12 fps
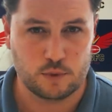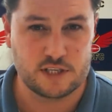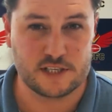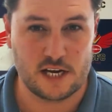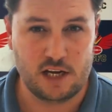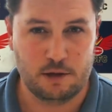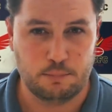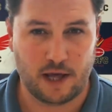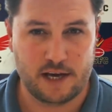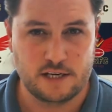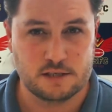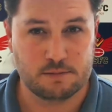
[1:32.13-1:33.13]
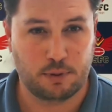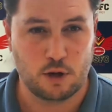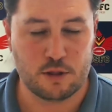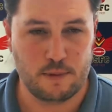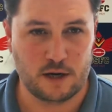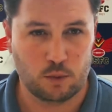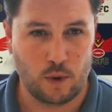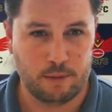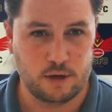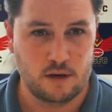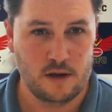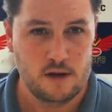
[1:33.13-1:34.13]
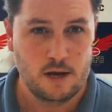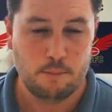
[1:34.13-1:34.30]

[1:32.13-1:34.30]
with senior players, both men and women,